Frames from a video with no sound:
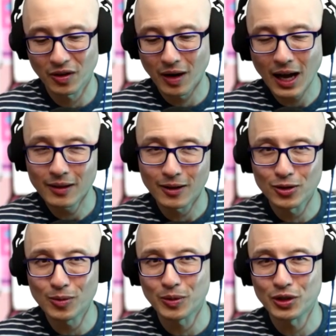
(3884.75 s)
They're not. They're
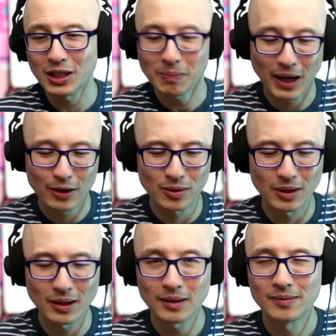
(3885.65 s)
super cheap,
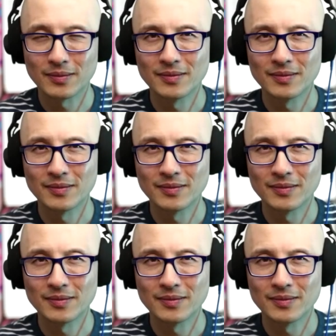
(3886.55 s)
actually.